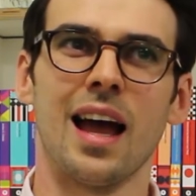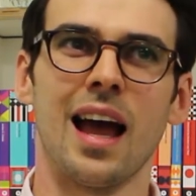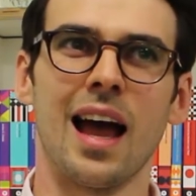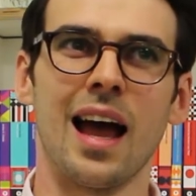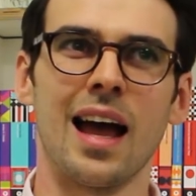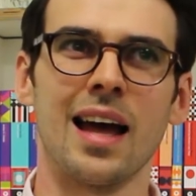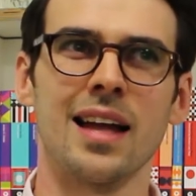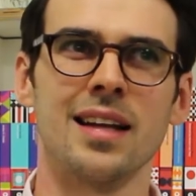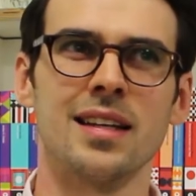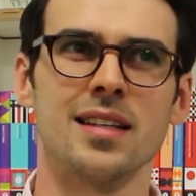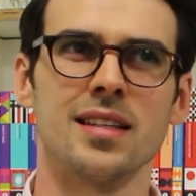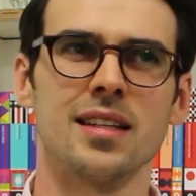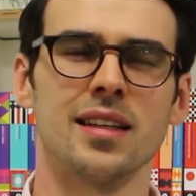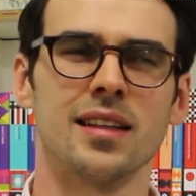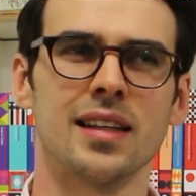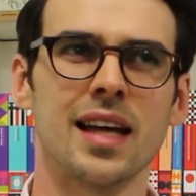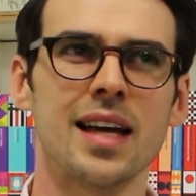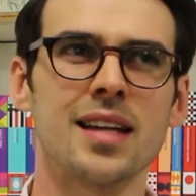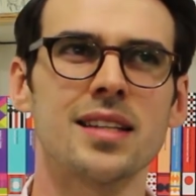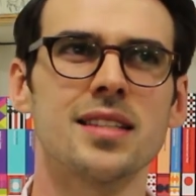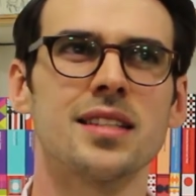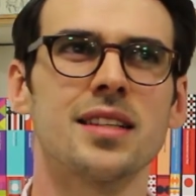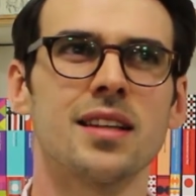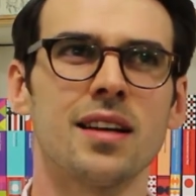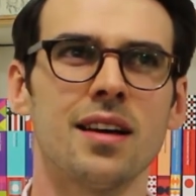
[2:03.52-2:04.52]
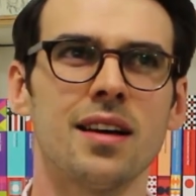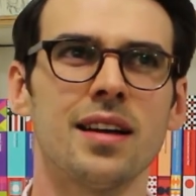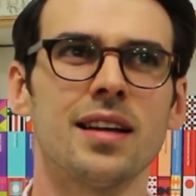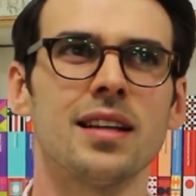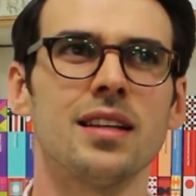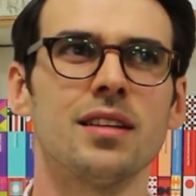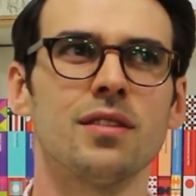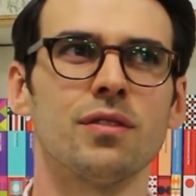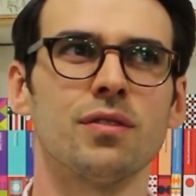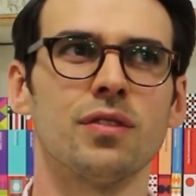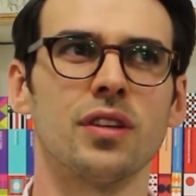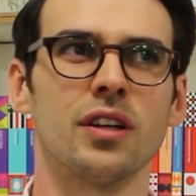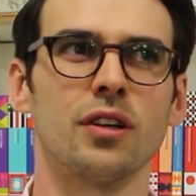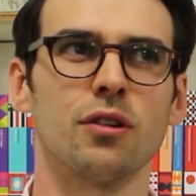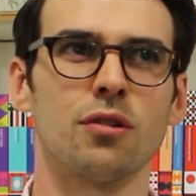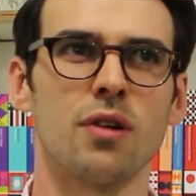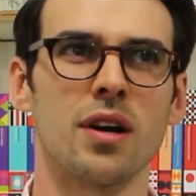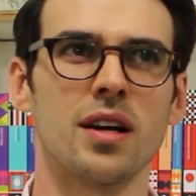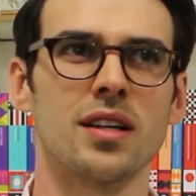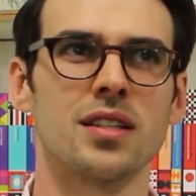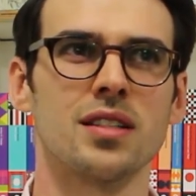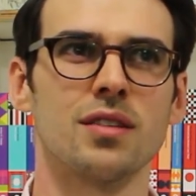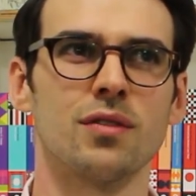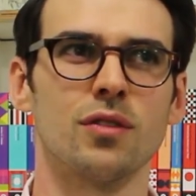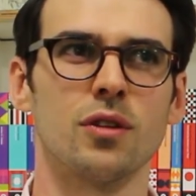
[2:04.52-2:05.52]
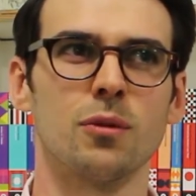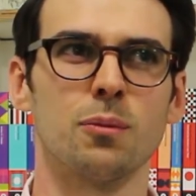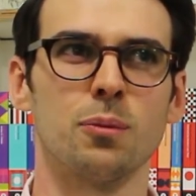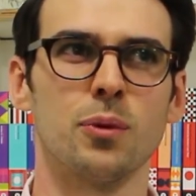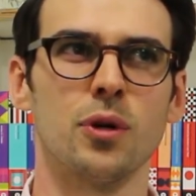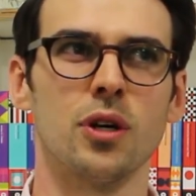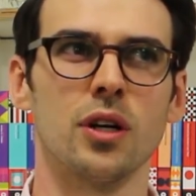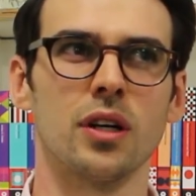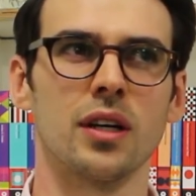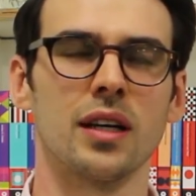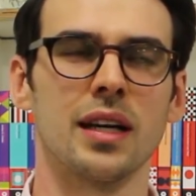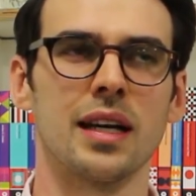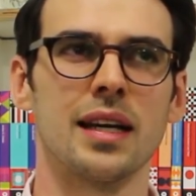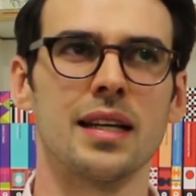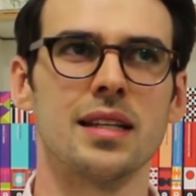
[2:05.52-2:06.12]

And that's kind of the crux of the book.